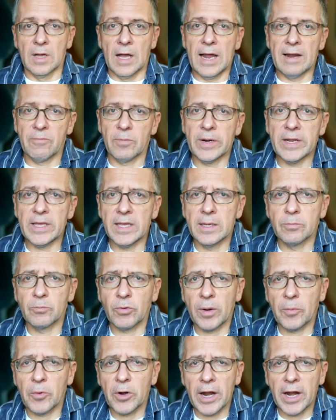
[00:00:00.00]
Hi, everybody. Ian
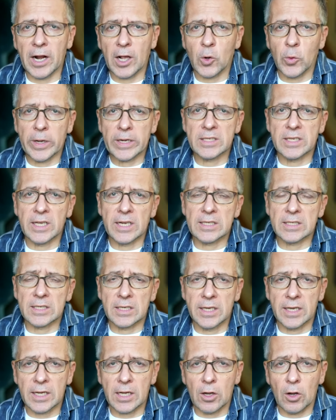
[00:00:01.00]
Bremmer, and a quick take to
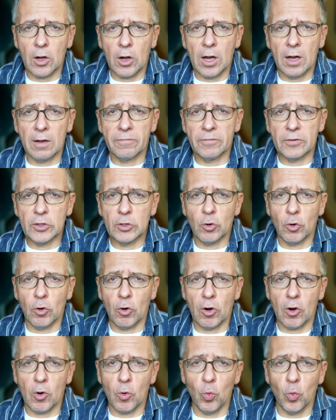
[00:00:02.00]
kick off
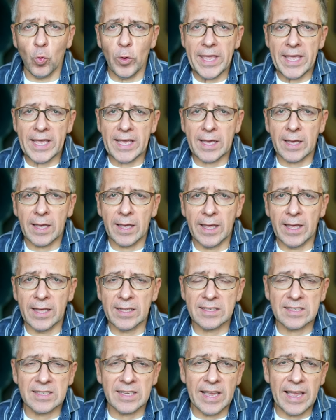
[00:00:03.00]
your week.
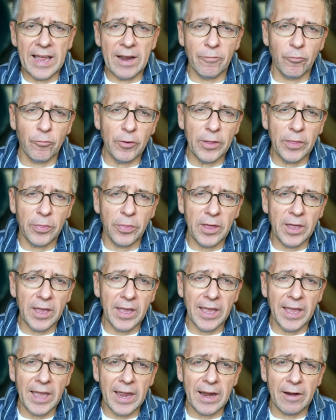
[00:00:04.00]
It's
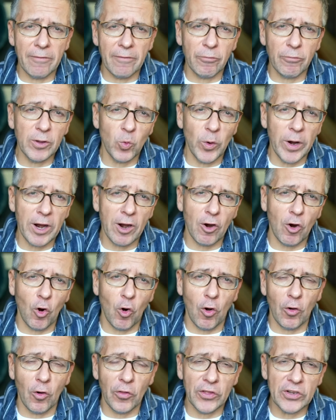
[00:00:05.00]
everything, everywhere,
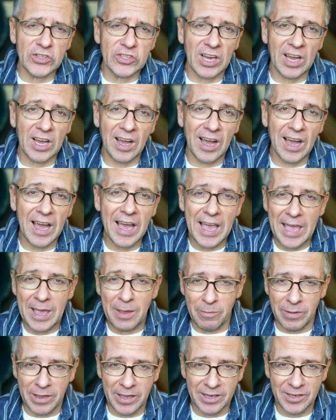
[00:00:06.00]
all the
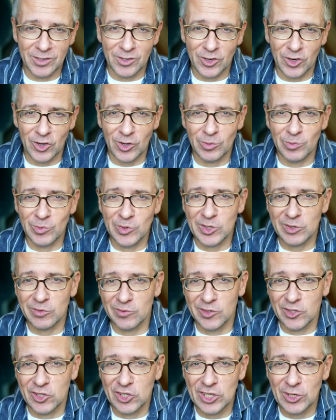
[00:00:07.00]
time in terms
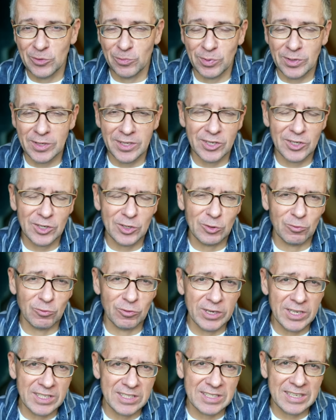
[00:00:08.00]
of geopolitical
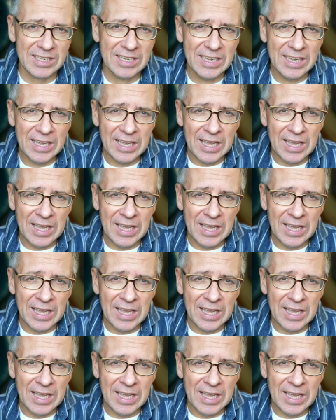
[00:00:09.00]
risk